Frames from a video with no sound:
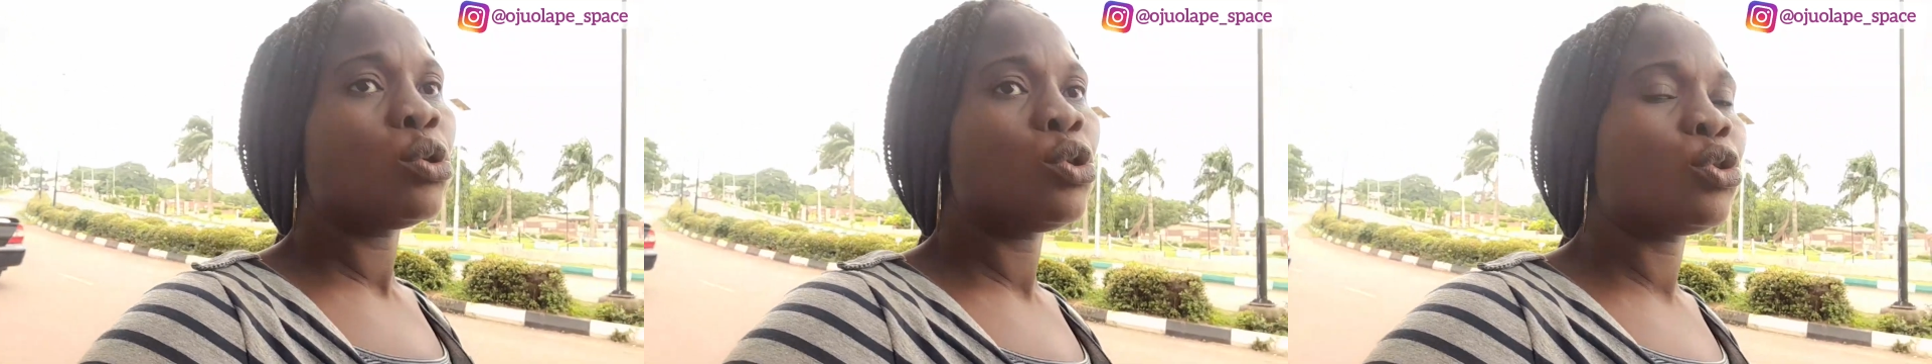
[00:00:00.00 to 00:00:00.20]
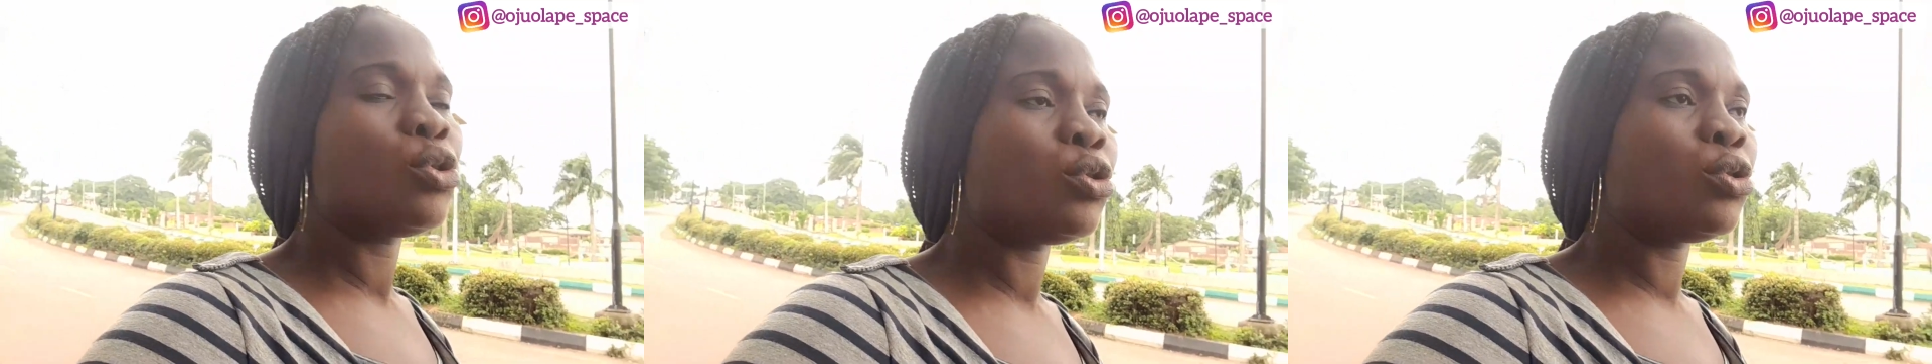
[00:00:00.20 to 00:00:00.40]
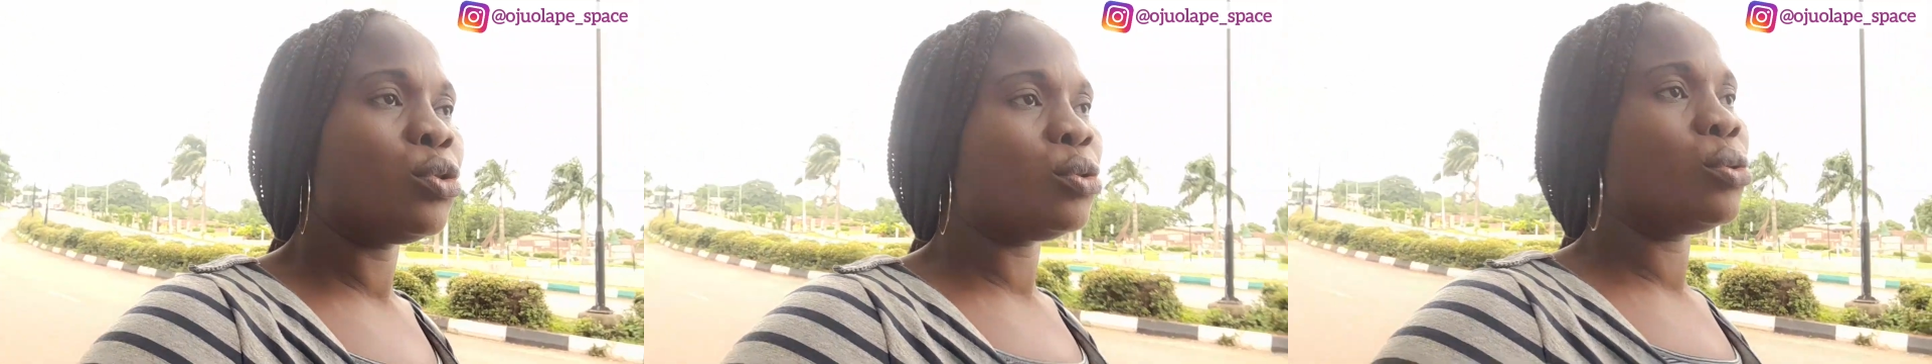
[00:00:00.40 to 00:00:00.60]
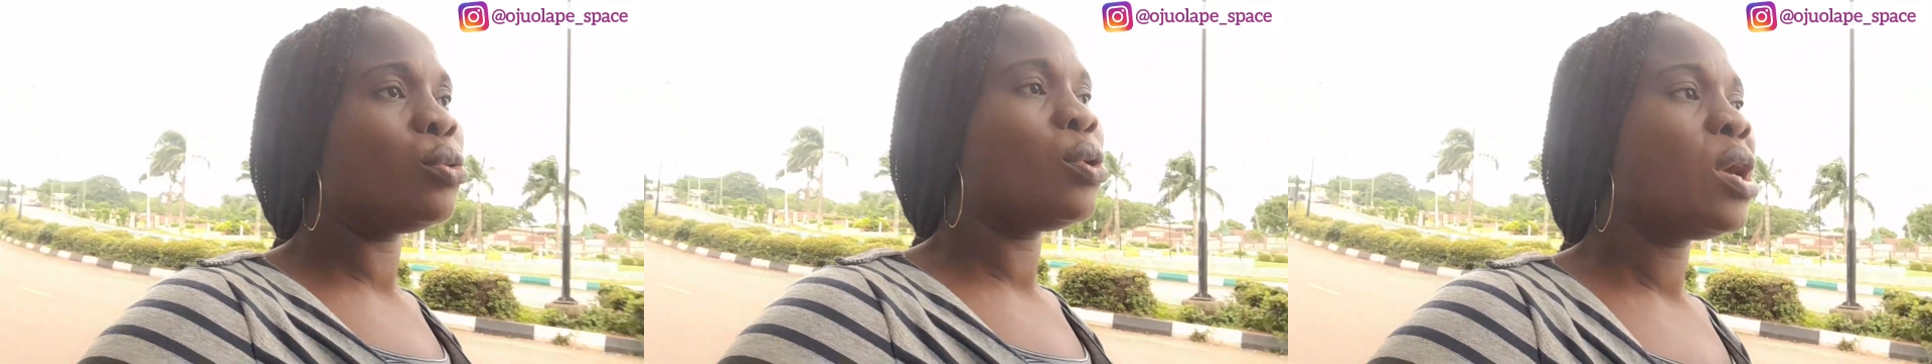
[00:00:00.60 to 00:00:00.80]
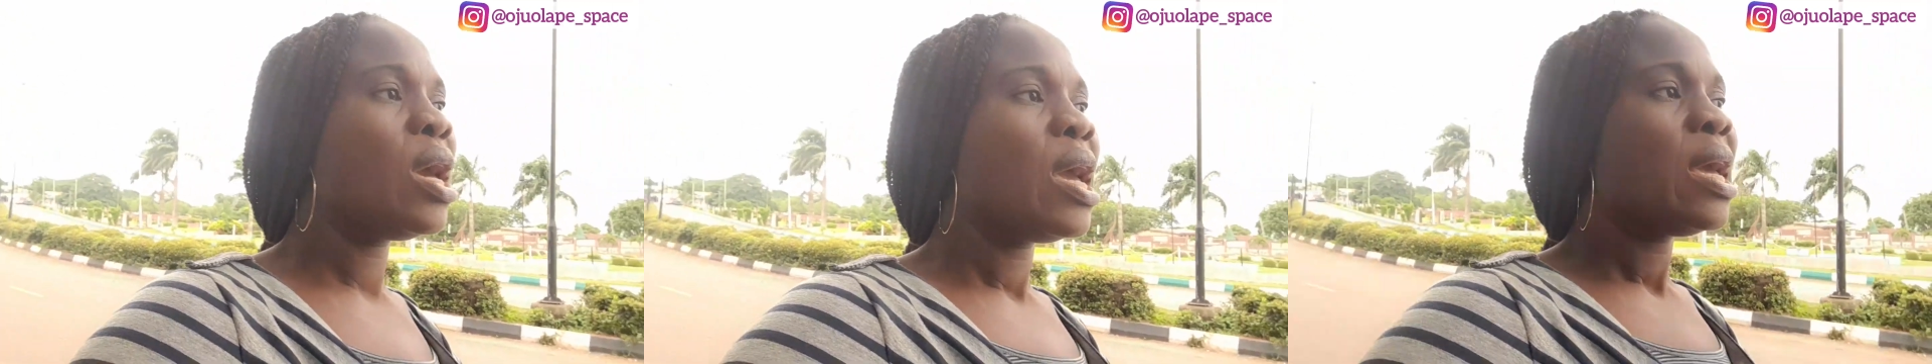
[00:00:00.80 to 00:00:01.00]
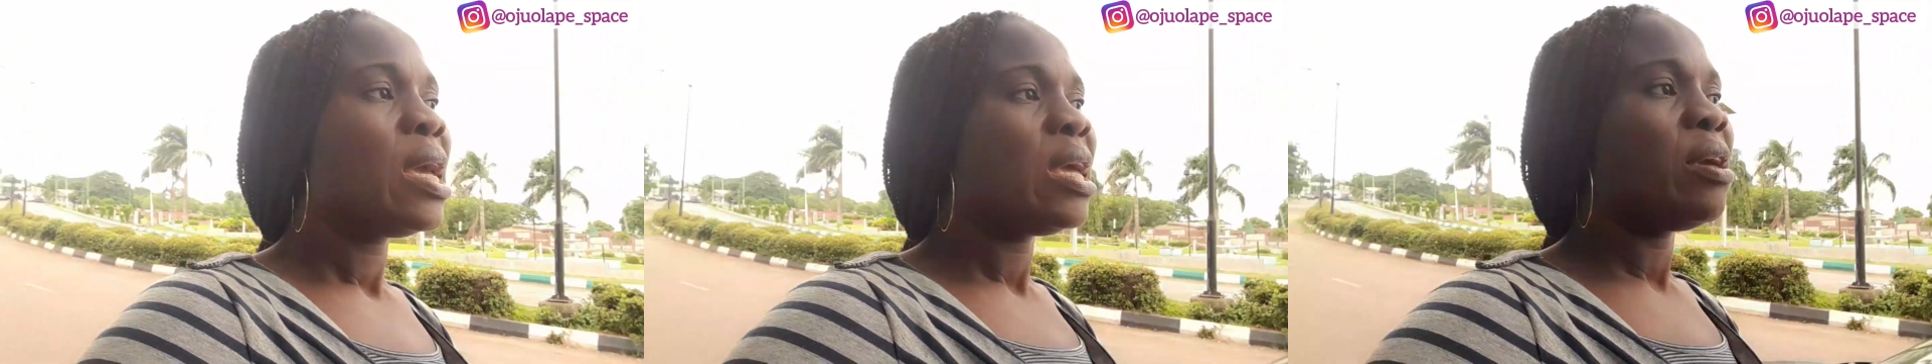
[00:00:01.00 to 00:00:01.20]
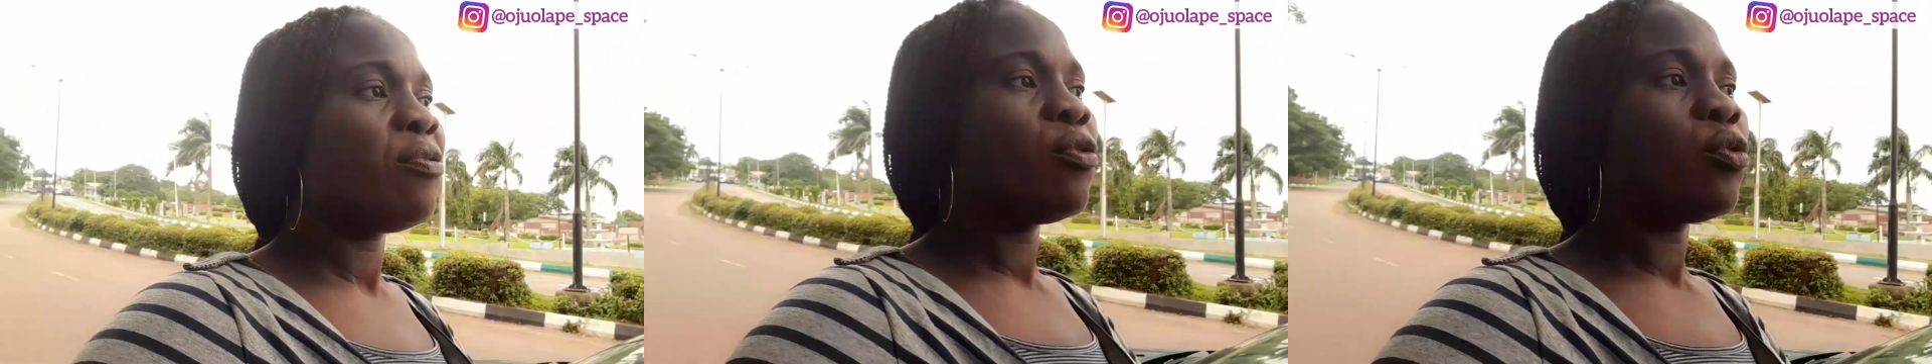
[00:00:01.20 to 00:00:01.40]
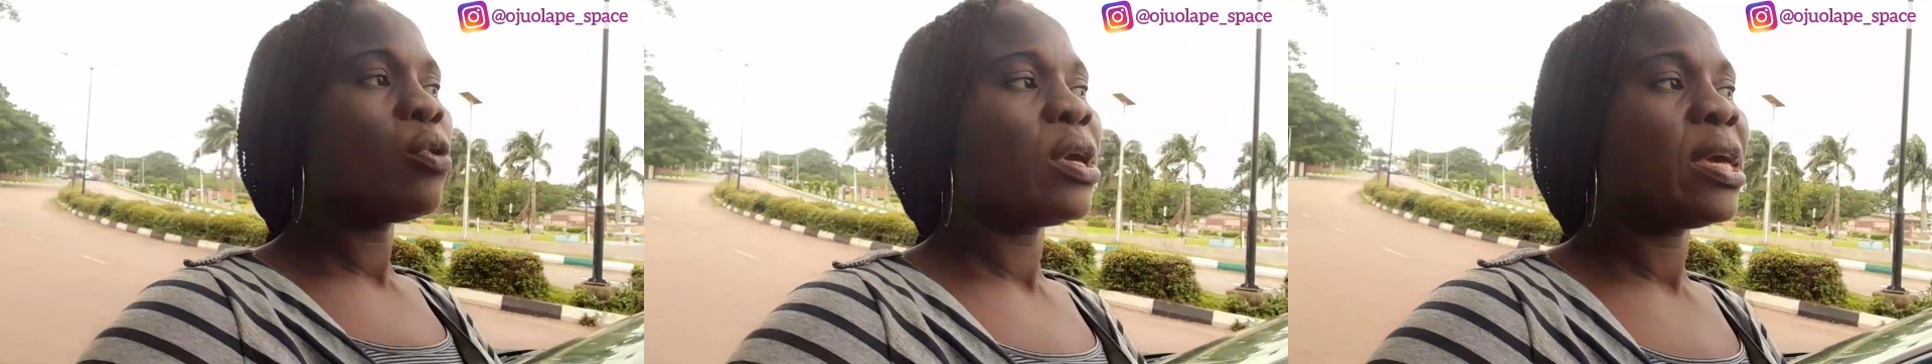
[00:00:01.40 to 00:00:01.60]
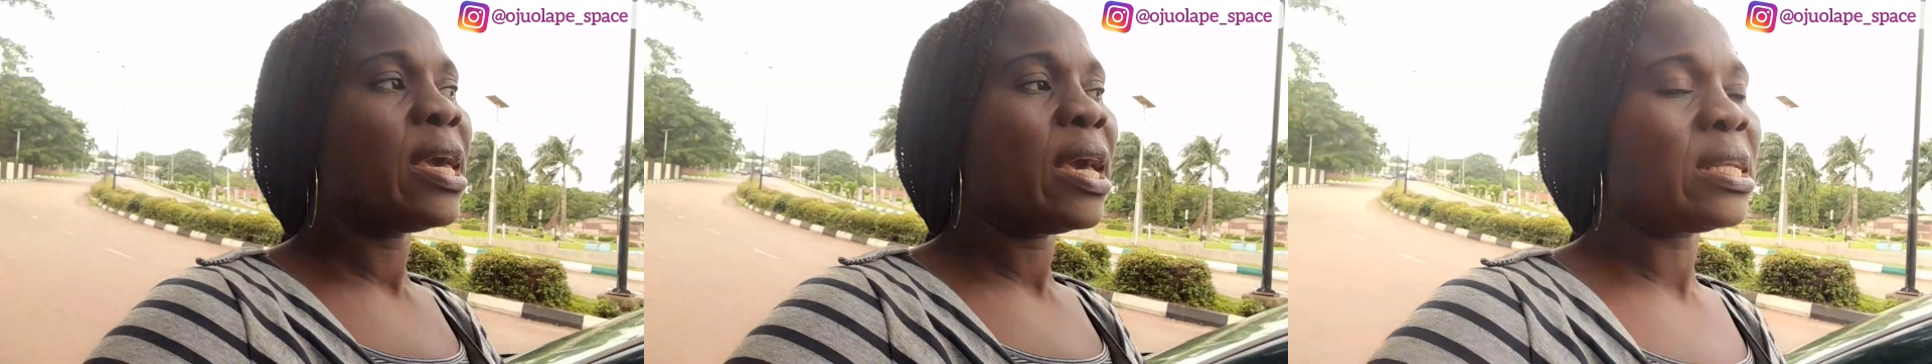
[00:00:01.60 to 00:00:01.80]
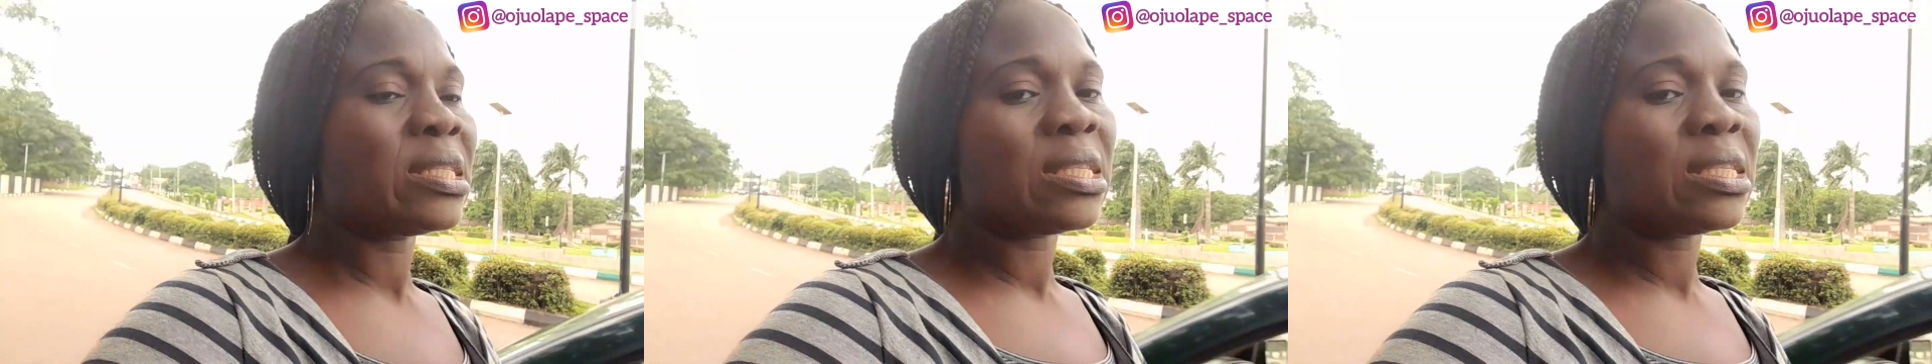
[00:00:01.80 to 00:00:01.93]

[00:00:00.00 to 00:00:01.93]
to even get